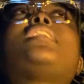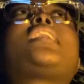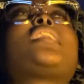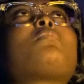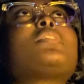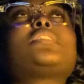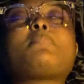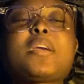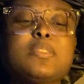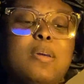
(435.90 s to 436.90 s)
I can't wait to get
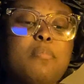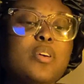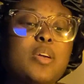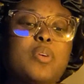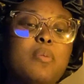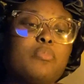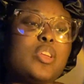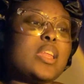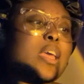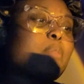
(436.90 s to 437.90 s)
back to my book. And when I'm
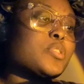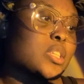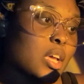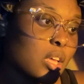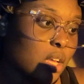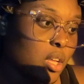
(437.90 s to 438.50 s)
reading it, I'm just like